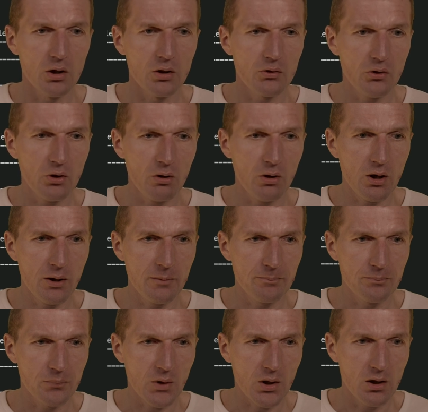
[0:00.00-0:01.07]
So
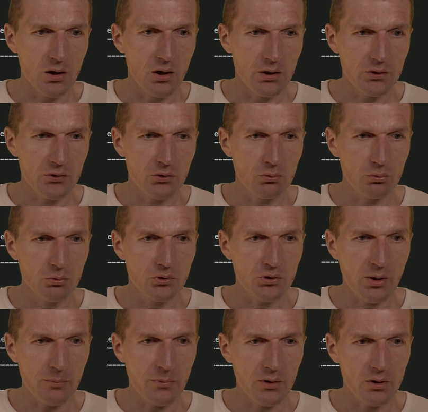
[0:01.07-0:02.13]
let's do
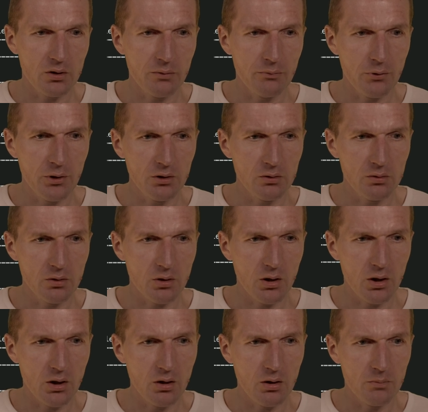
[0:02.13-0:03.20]
something different.
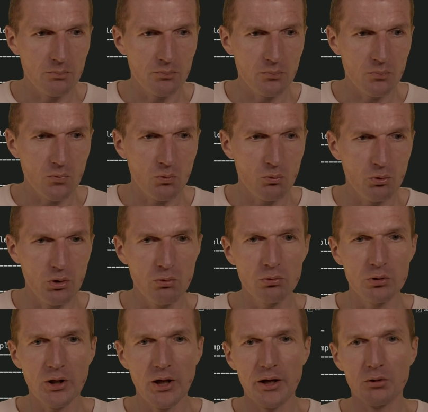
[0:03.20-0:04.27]
We
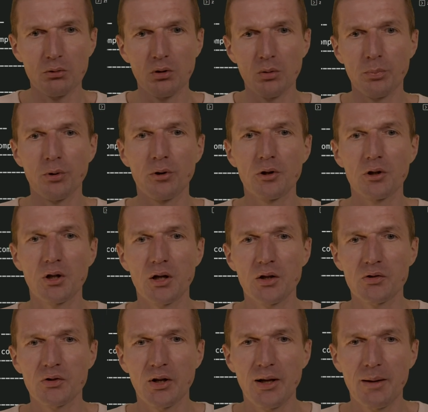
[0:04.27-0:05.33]
would like to deploy it
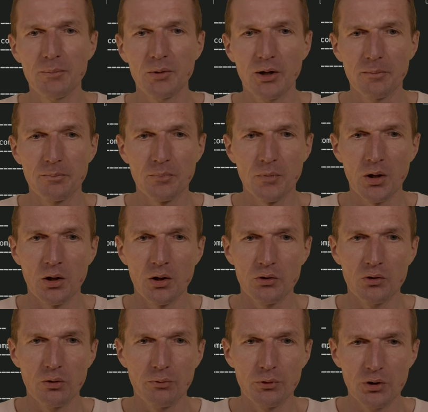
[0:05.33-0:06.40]
as a Lambda.
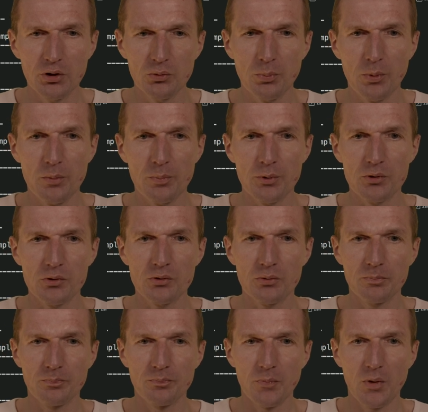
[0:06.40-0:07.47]
So for this purpose,
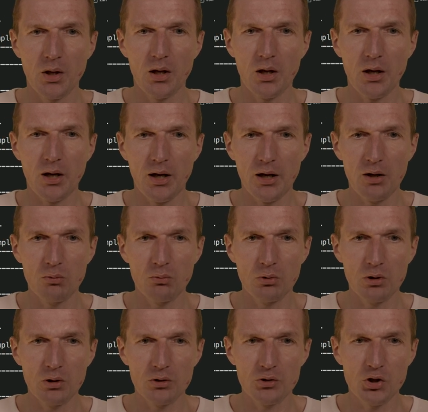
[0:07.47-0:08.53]
I
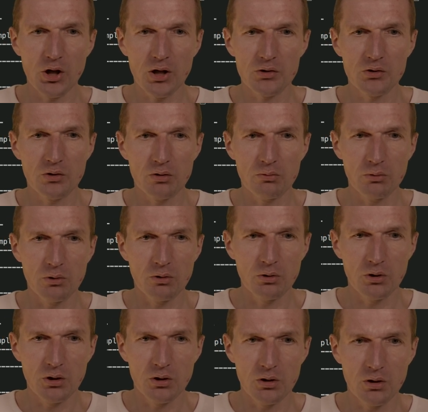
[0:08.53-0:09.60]
will just, we don't
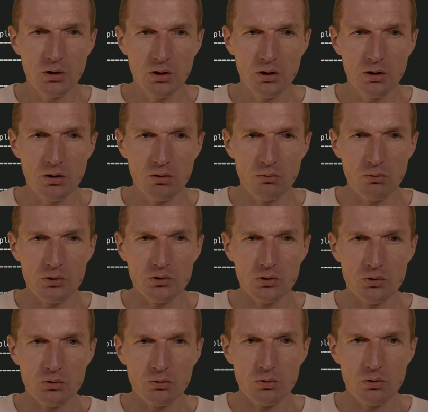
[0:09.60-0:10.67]
need the rest
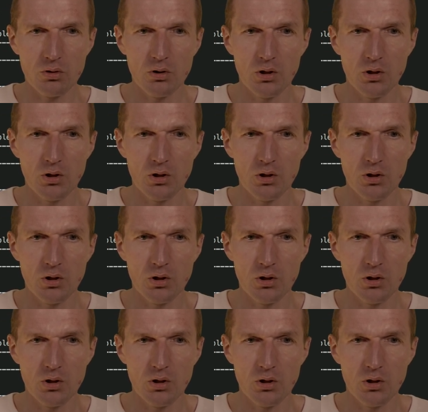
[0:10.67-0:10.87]
assured.